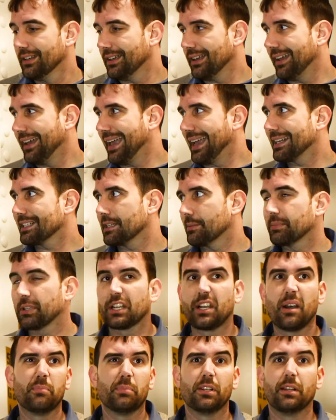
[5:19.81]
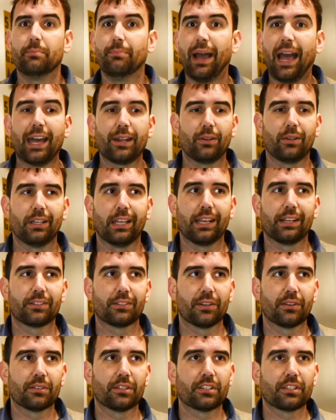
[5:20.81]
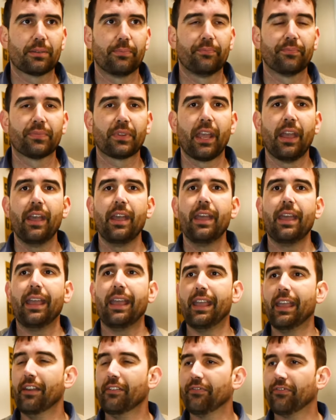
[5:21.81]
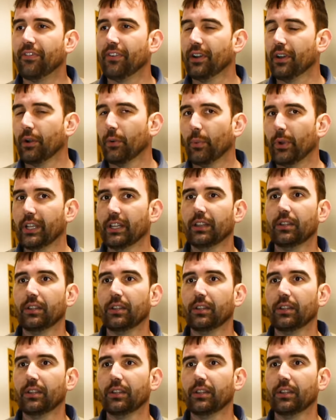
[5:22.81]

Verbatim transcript: uh, except a couple of battle lanterns. If we